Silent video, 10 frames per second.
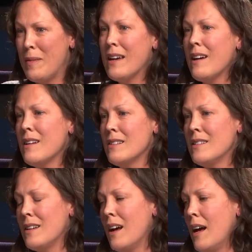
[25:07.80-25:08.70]

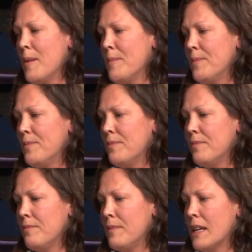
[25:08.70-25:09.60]
because
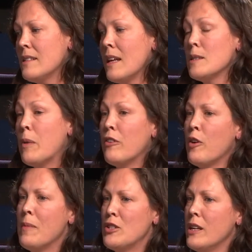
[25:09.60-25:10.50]
that's part of
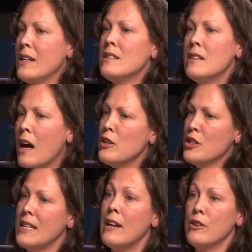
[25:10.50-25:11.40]
our mission. It's not
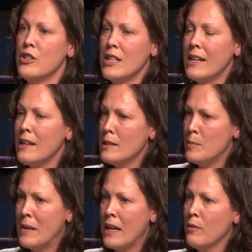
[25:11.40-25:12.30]
just energy, it's
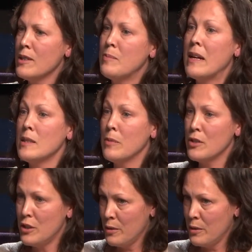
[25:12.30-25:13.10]
being responsible stewards.